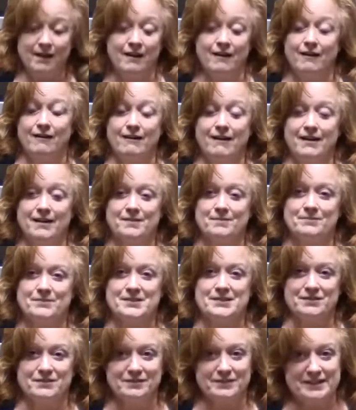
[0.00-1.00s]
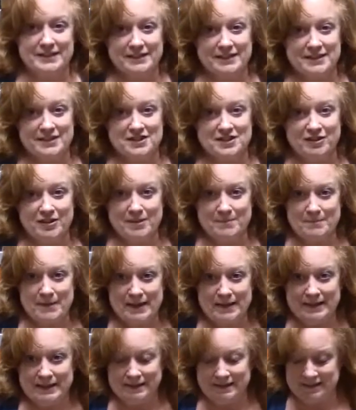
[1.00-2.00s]
Alright, so let's get started
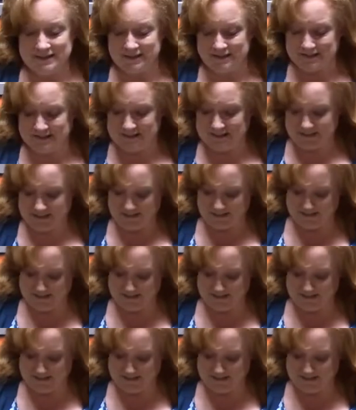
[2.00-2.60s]
making this.